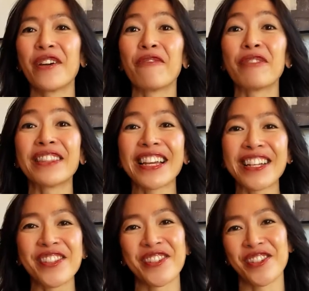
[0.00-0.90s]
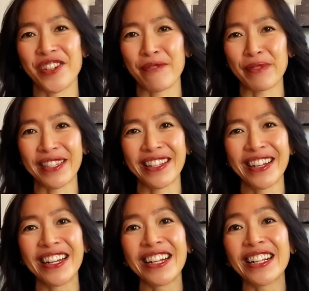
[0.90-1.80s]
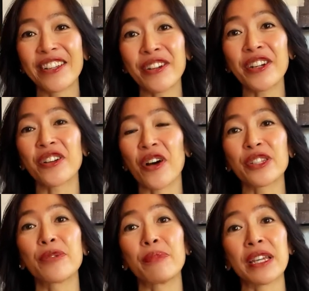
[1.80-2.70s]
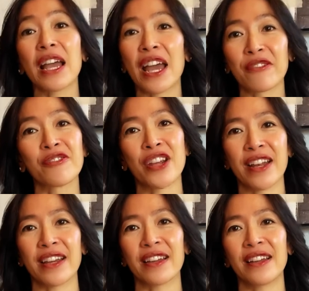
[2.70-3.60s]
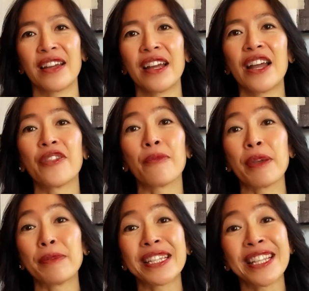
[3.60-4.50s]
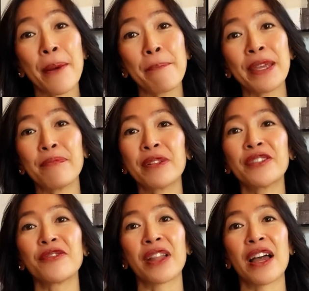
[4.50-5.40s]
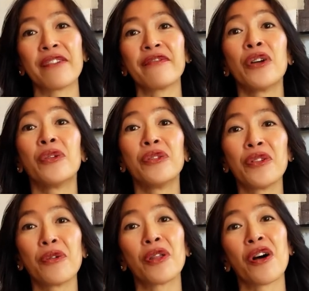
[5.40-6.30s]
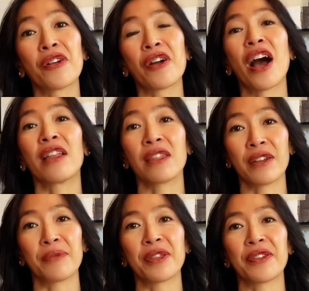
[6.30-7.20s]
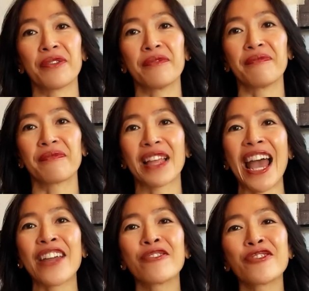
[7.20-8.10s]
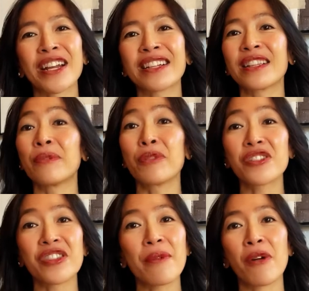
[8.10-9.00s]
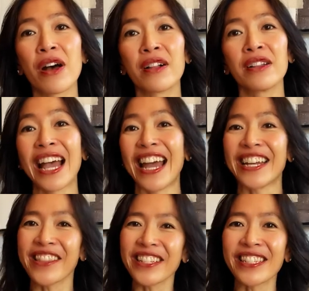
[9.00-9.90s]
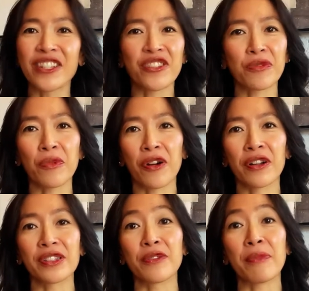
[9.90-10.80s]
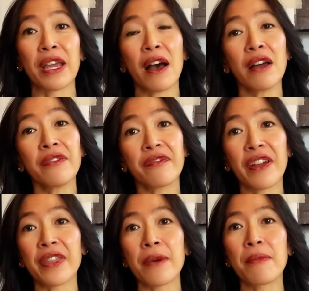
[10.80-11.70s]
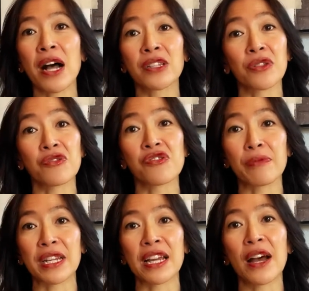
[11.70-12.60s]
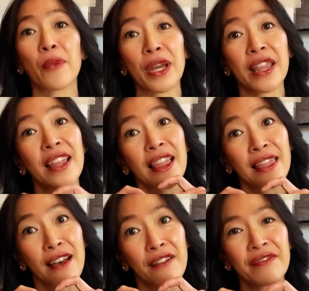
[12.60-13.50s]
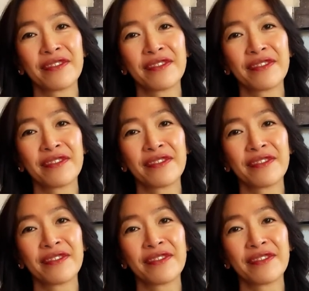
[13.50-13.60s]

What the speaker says: Relationships. Clearing could also be energetic. There may be some people in your life who no longer align with you. Energetically wish them well, and in this digital world, you may unfriend them on social media with love.